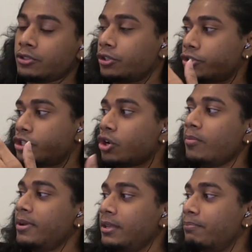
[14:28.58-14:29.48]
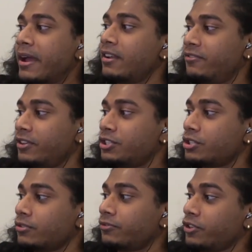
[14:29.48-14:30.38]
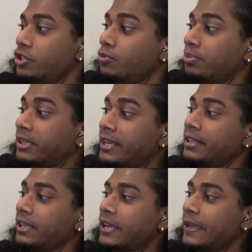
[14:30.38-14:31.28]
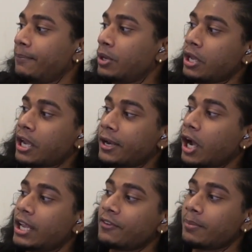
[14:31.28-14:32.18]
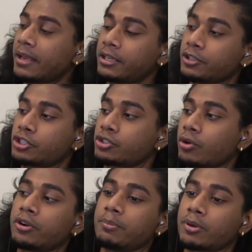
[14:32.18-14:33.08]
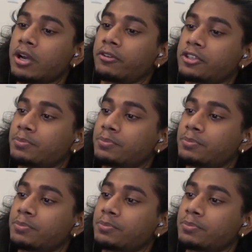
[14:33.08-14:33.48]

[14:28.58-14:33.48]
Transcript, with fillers: So there's so many benefits for you playing the game and not even making story progress,